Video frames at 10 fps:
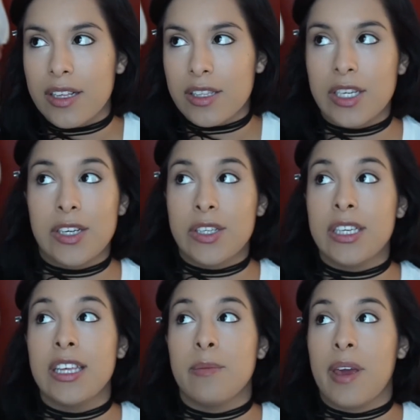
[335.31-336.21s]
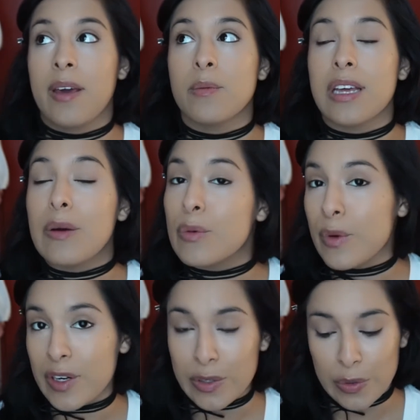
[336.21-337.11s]
literally the makeup that I would
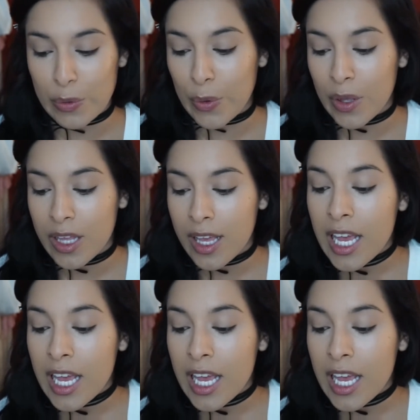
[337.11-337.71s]
wear to school.